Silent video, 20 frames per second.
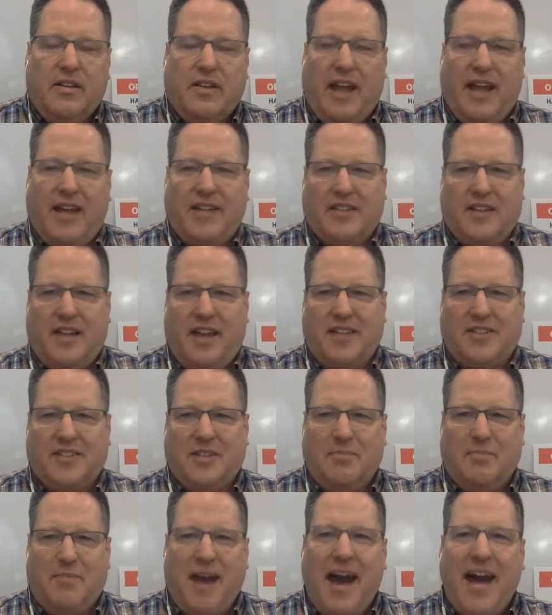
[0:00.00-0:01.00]
as
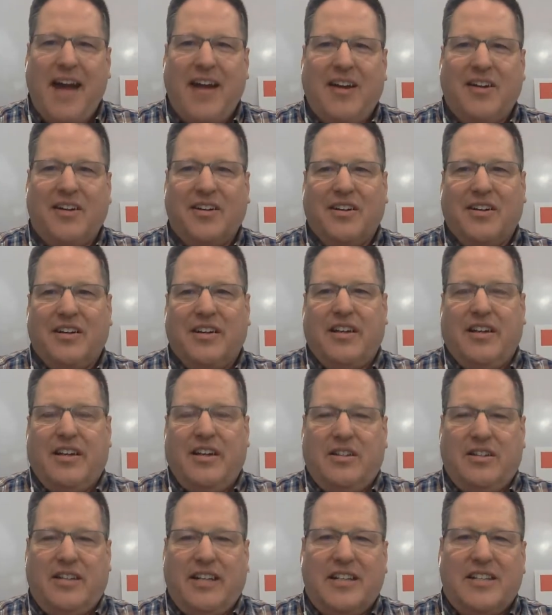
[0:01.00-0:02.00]
a buyer,
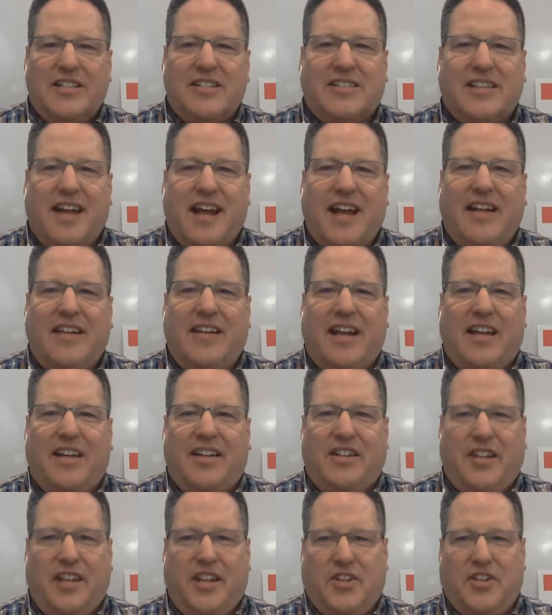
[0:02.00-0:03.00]
you'll need to sign that
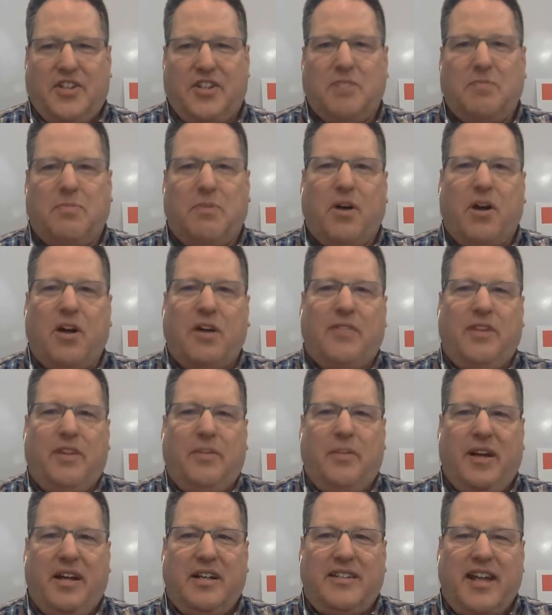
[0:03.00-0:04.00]
TISH as part of
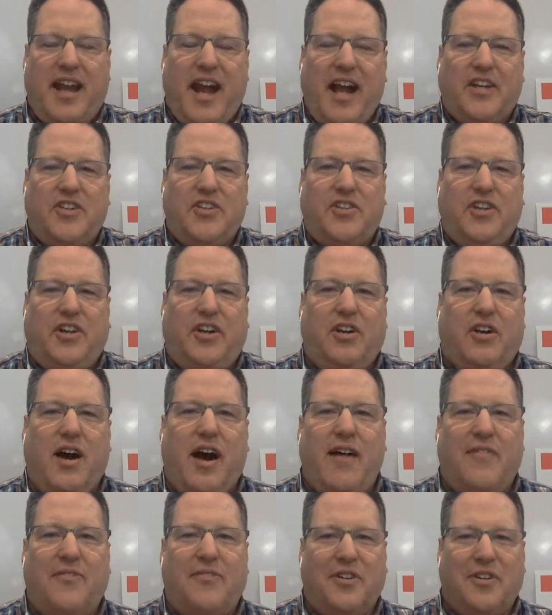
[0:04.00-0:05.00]
it, be attached to your
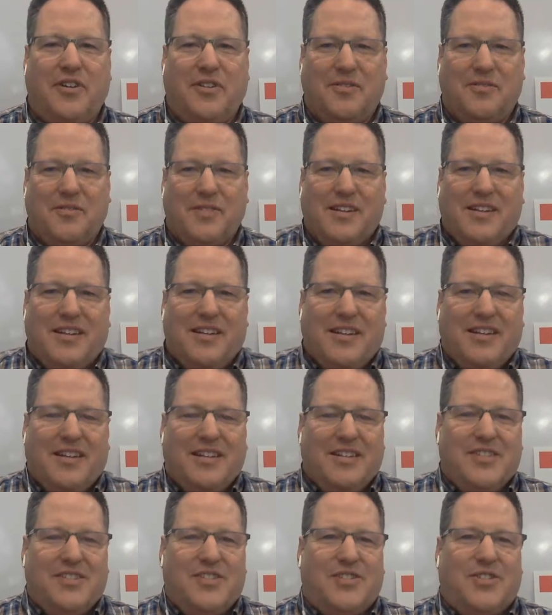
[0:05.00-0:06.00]
offer,
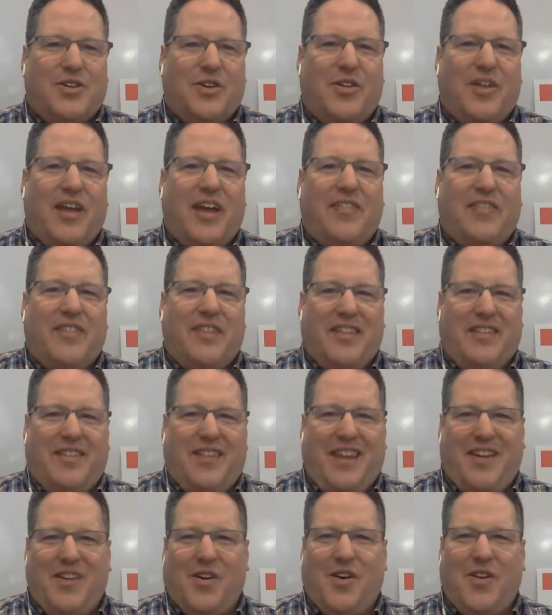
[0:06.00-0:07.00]
so that
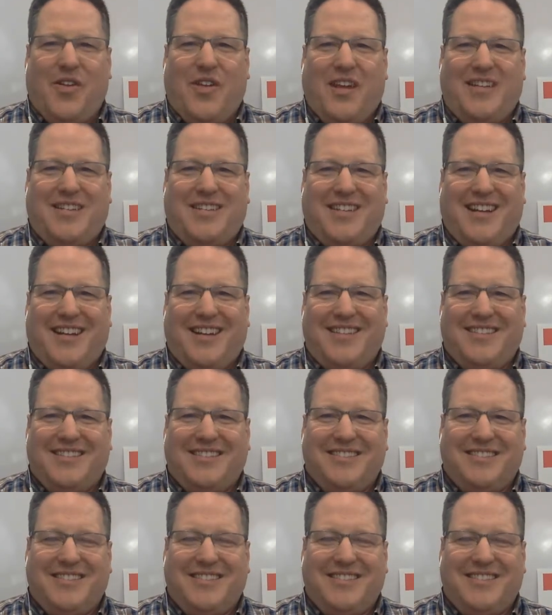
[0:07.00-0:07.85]
they know that